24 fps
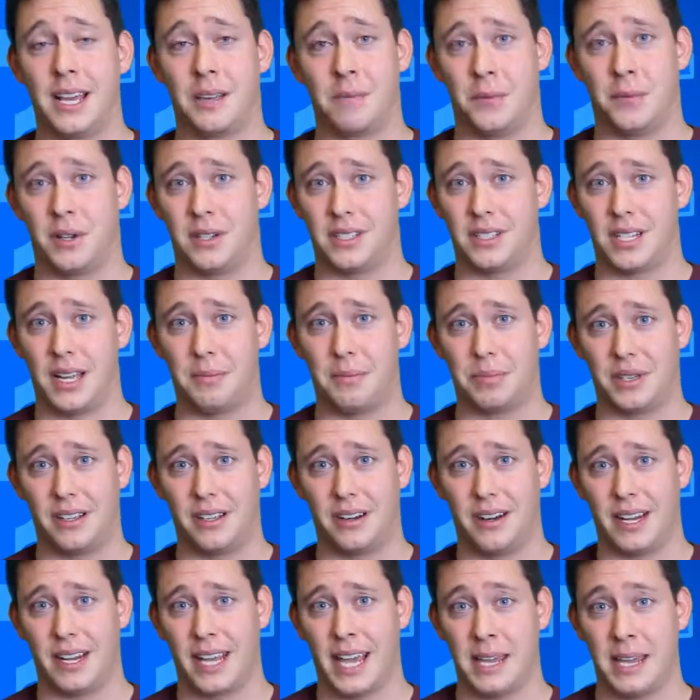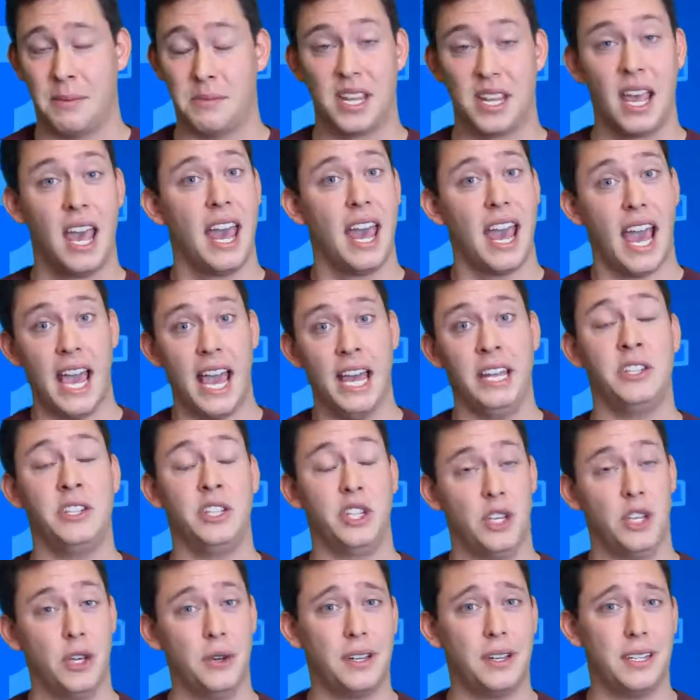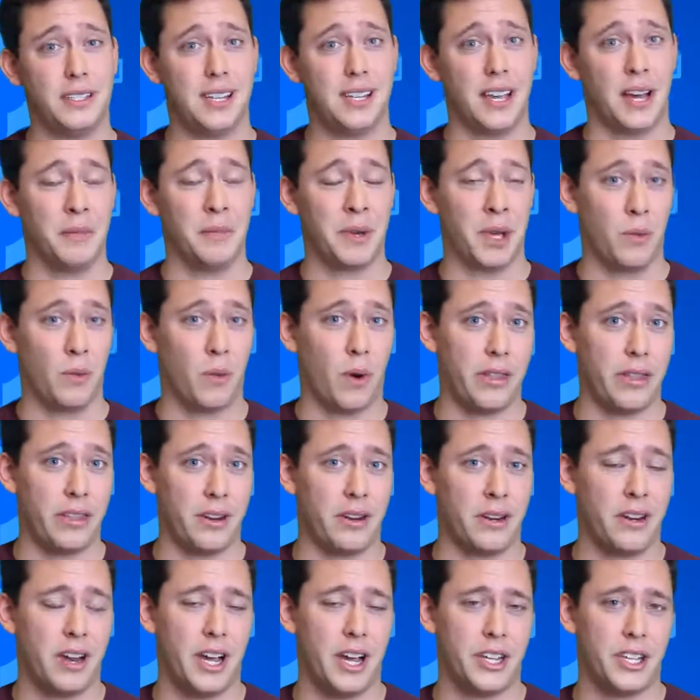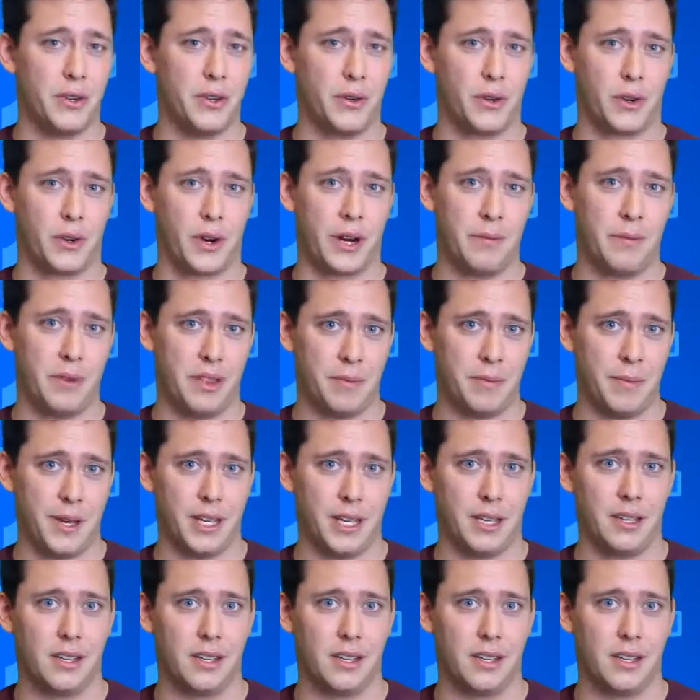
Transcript: multiplayer games, and you could tell me whether or not you agree with me,